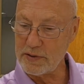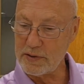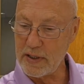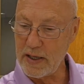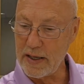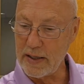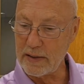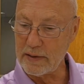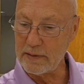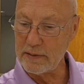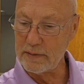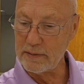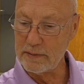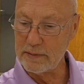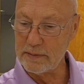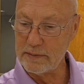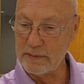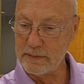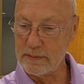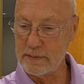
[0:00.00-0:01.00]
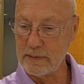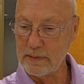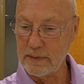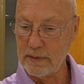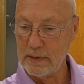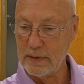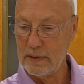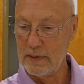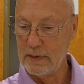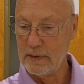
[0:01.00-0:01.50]
that?
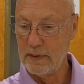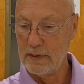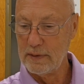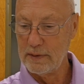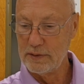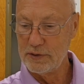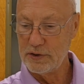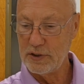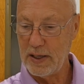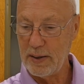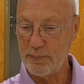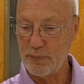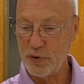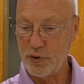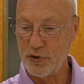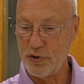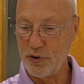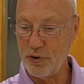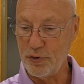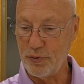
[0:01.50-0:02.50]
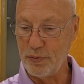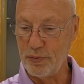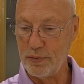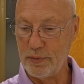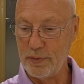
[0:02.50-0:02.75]
Chapter 2.